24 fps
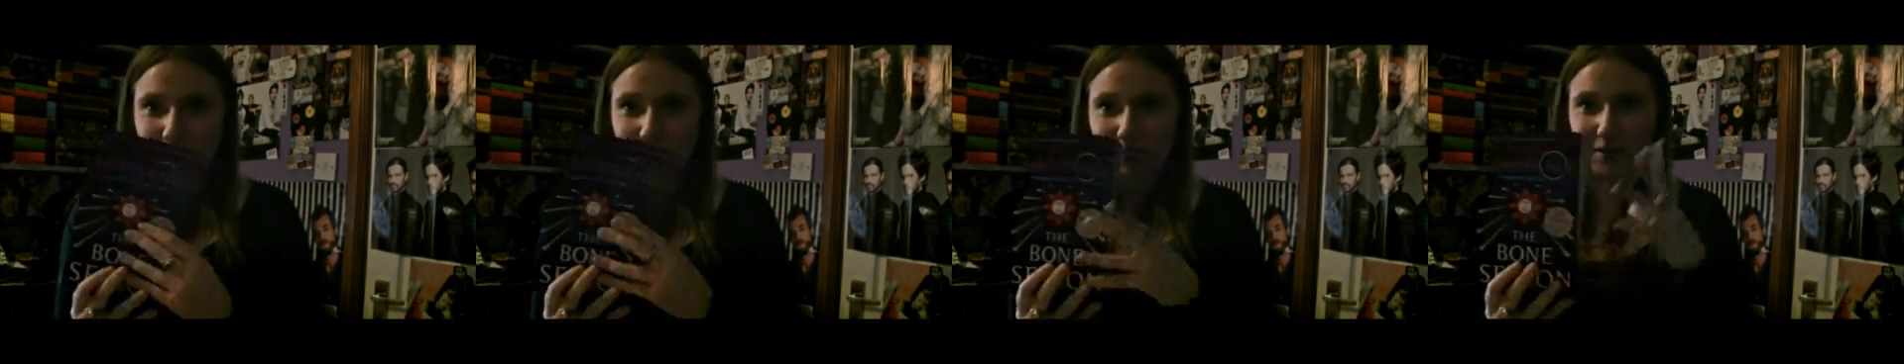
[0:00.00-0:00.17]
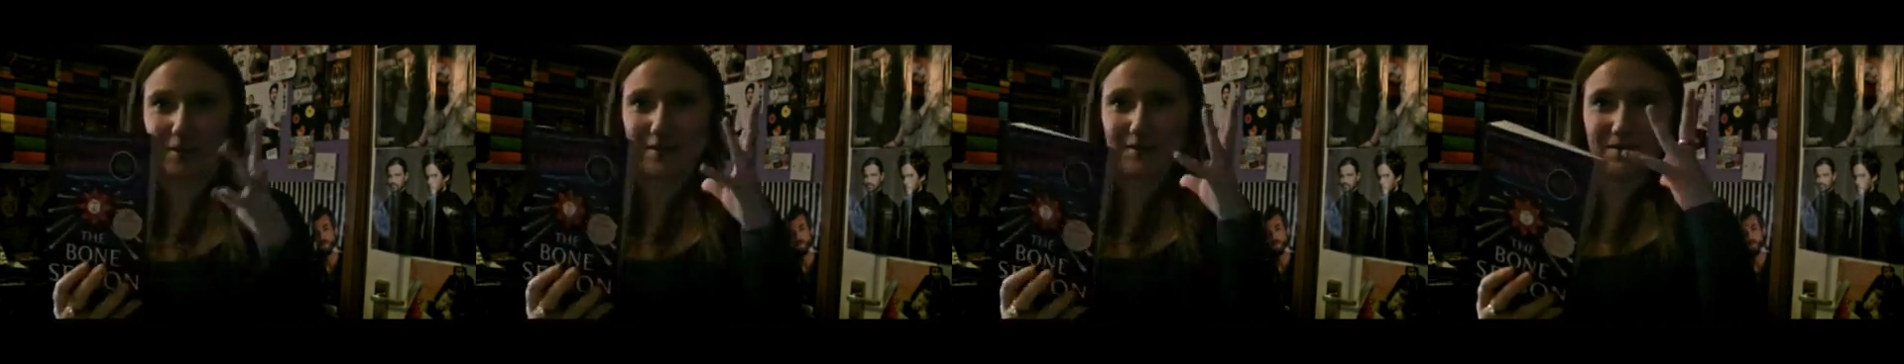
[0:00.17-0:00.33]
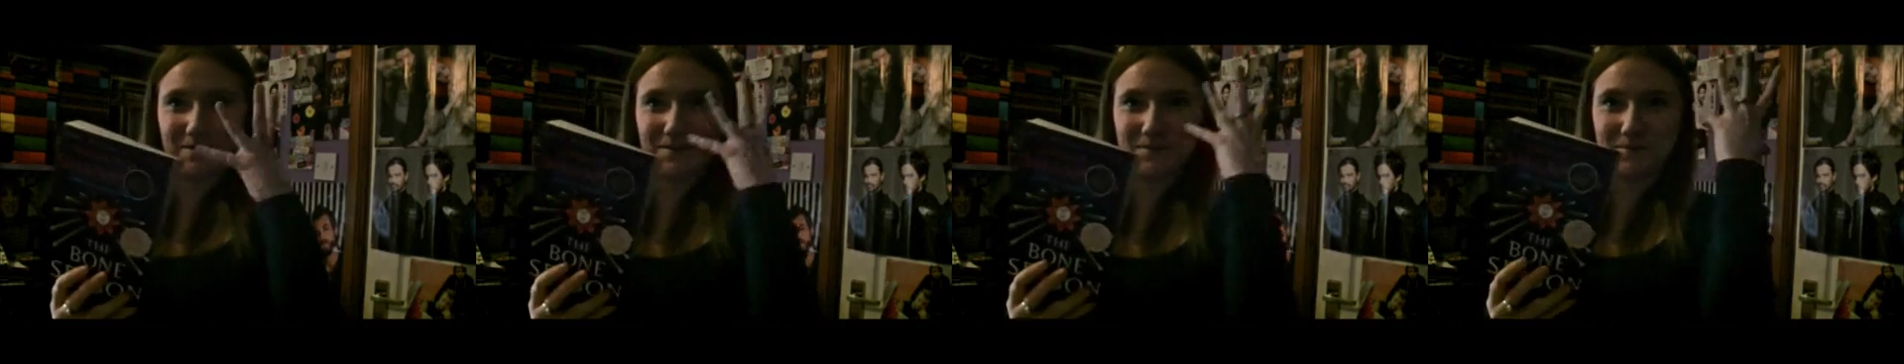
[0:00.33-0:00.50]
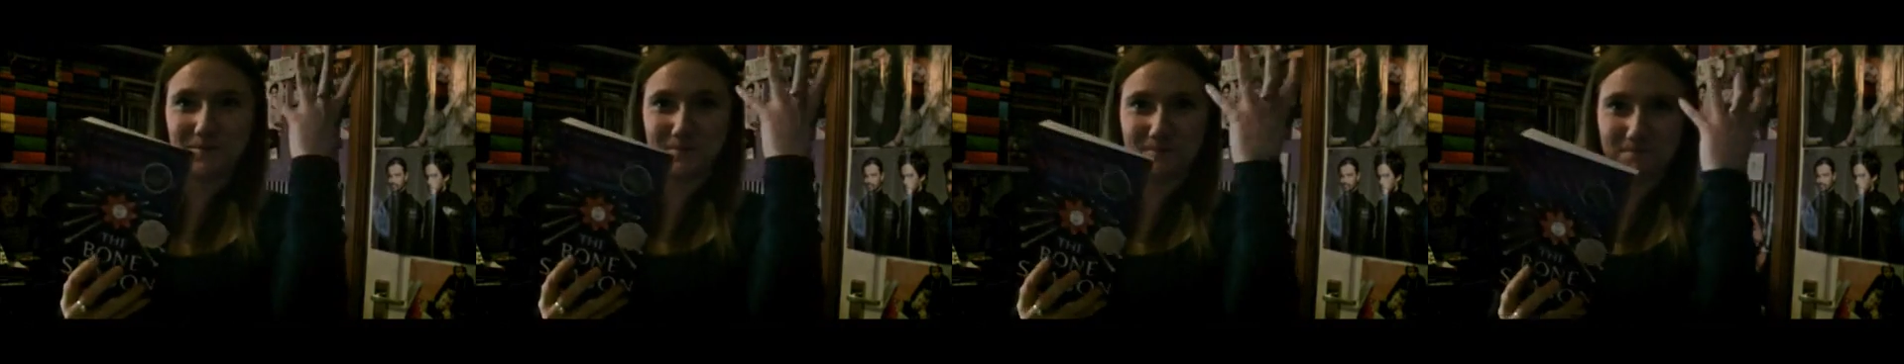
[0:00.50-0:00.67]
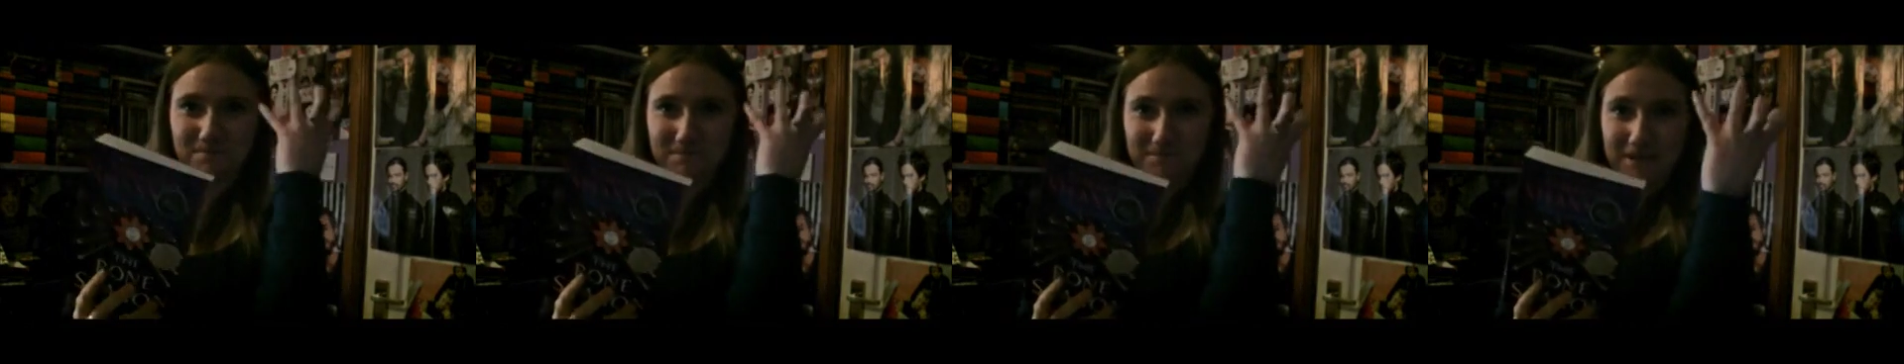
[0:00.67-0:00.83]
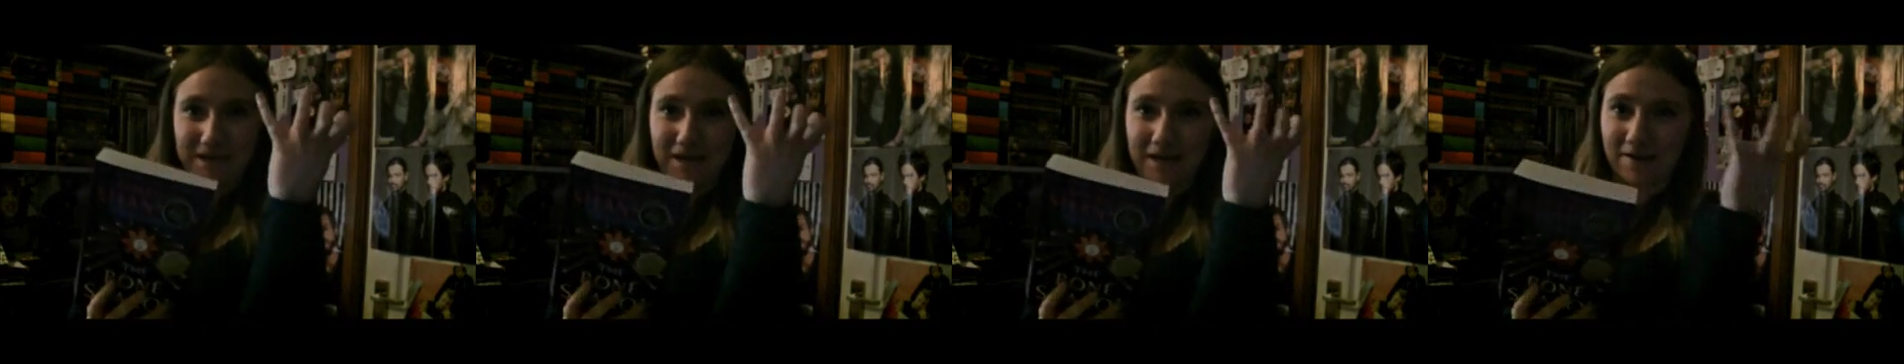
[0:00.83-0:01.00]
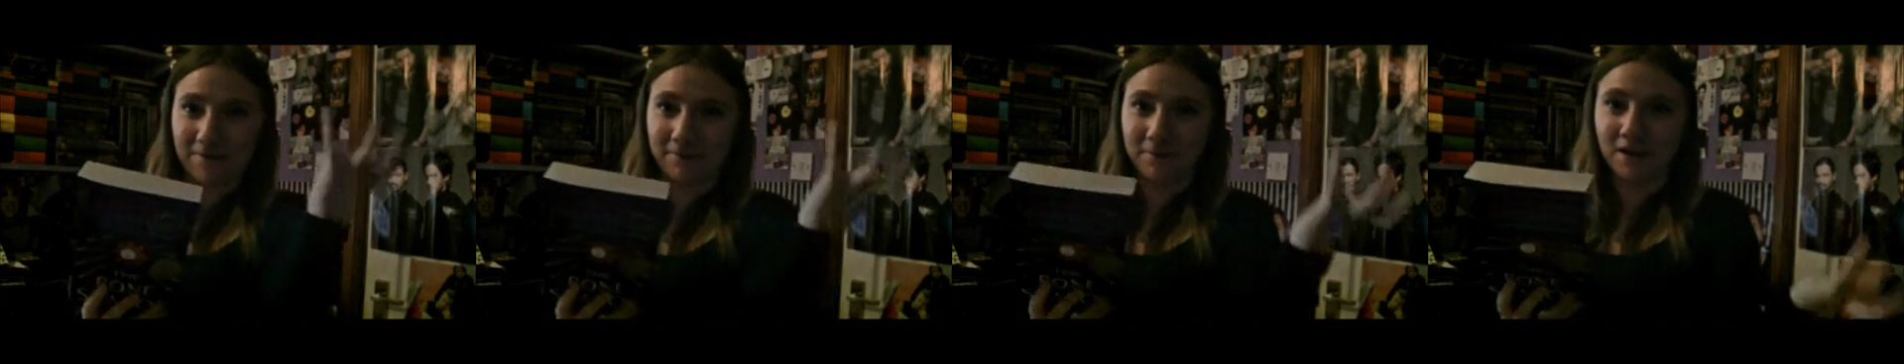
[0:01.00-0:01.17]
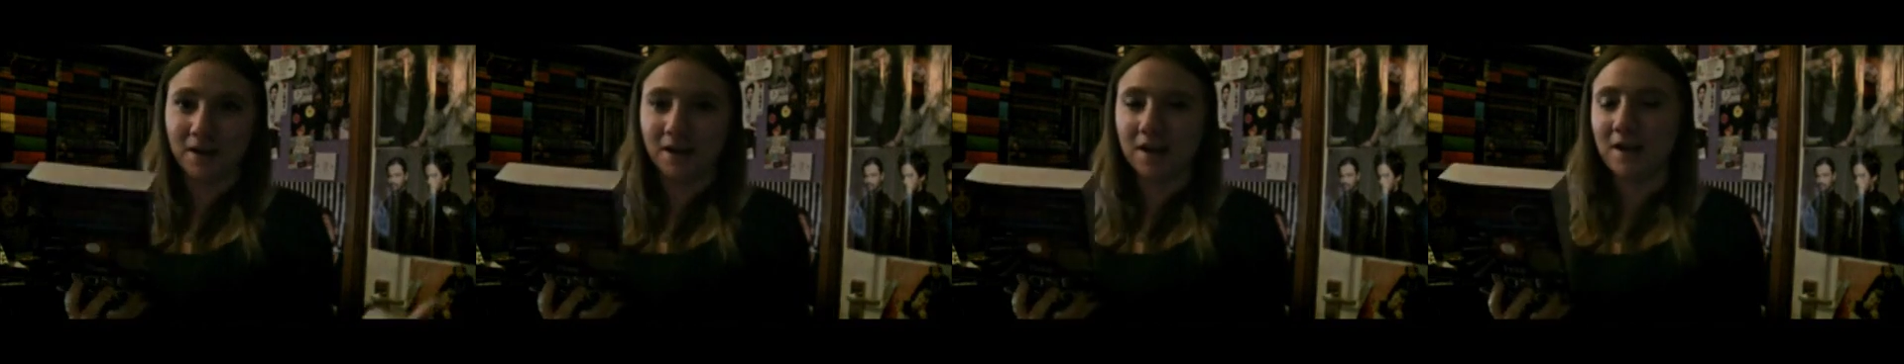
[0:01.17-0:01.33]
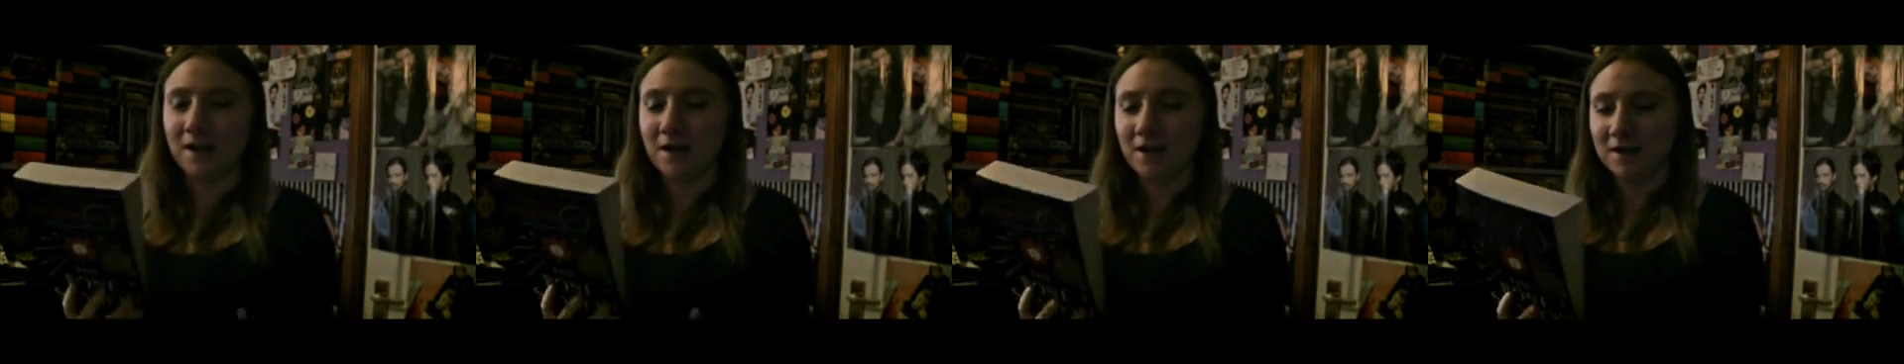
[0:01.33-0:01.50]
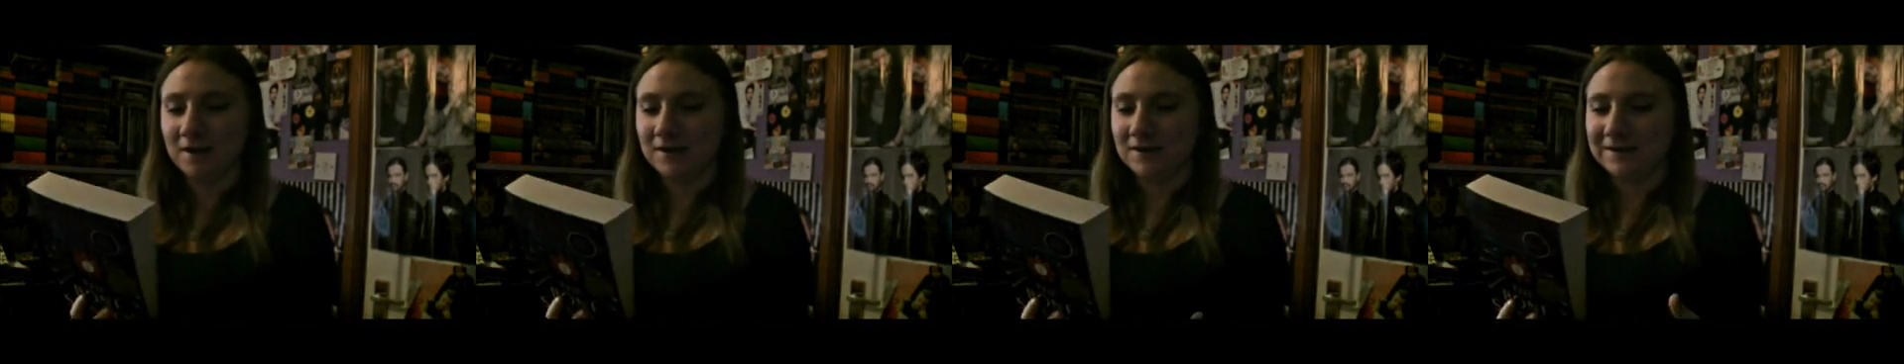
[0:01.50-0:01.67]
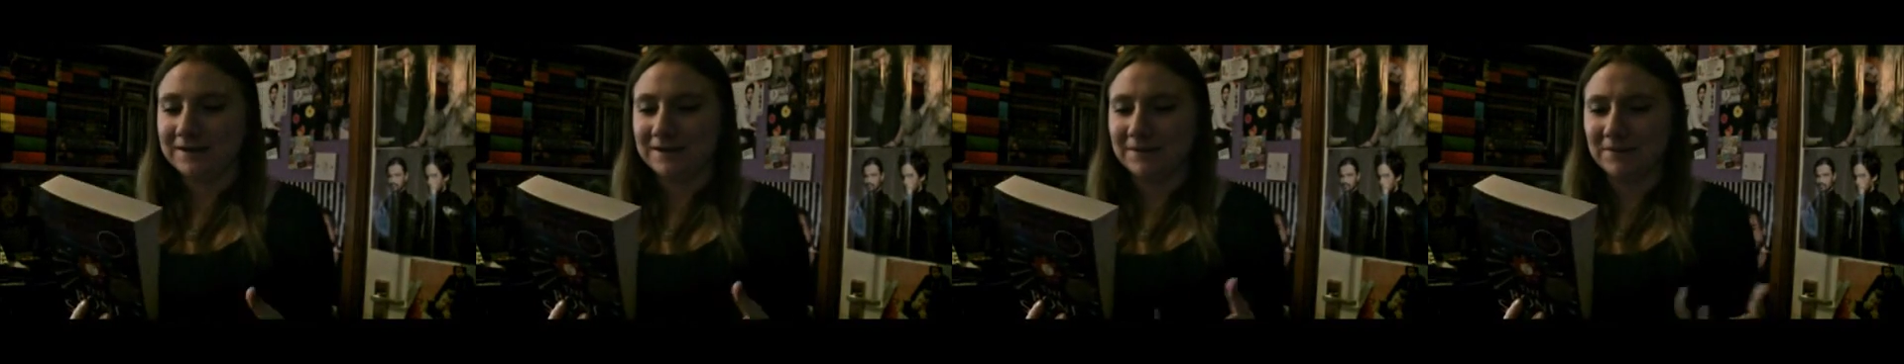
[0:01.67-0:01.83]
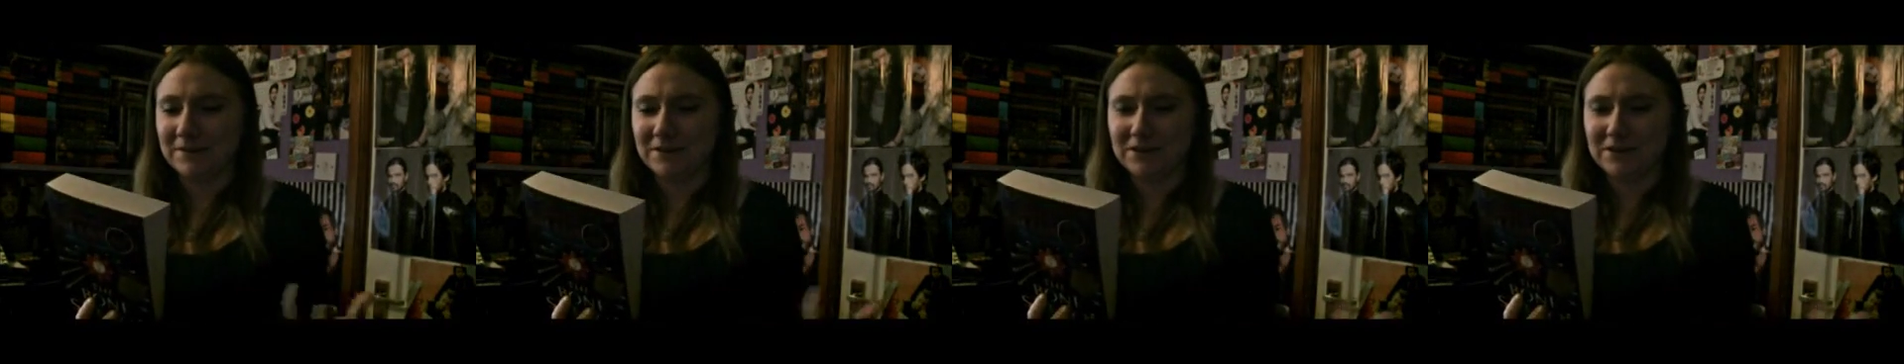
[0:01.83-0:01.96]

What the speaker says: It's, yeah. See,